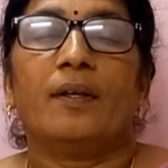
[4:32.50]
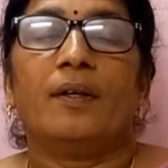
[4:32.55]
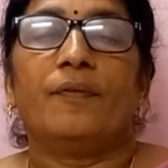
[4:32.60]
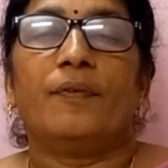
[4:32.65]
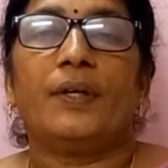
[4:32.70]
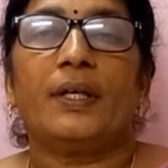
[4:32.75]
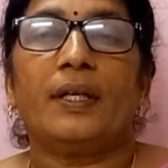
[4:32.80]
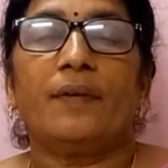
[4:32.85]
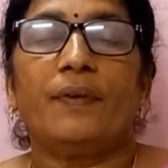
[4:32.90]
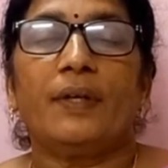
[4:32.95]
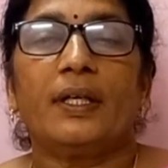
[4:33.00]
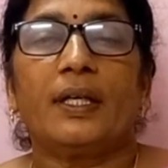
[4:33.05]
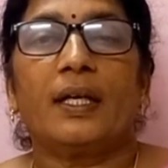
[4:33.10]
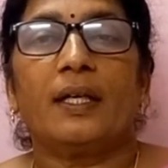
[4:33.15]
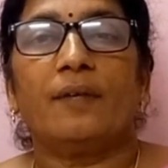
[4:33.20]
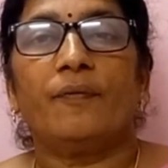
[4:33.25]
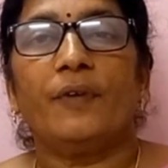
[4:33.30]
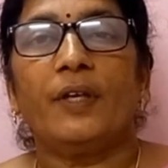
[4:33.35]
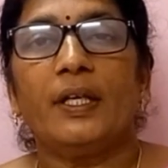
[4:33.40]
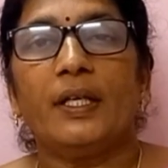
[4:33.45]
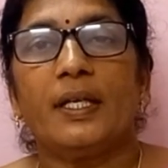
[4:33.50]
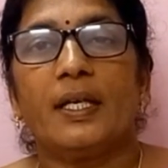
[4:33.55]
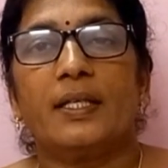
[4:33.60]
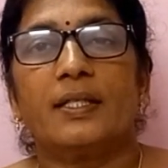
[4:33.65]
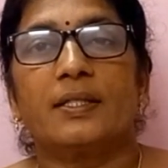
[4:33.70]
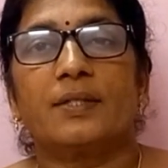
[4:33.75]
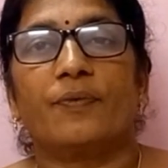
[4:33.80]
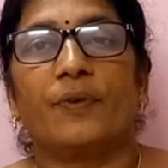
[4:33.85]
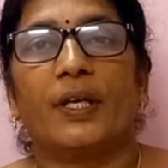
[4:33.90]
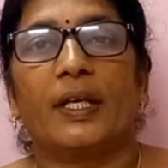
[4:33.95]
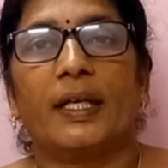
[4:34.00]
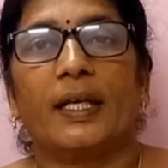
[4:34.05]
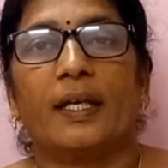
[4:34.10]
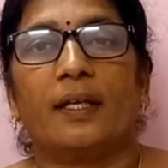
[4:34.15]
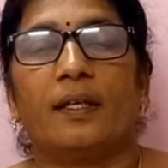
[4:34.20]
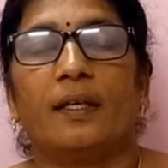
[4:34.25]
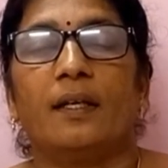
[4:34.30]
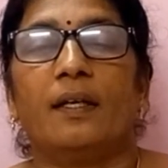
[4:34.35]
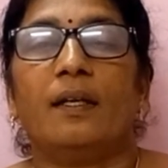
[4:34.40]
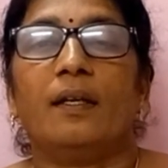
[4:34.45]
For our convenience, we
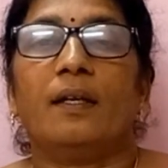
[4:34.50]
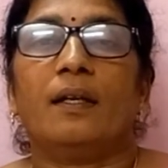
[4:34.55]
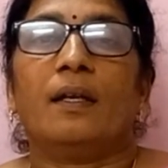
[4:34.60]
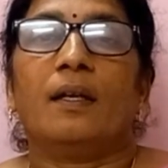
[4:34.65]
can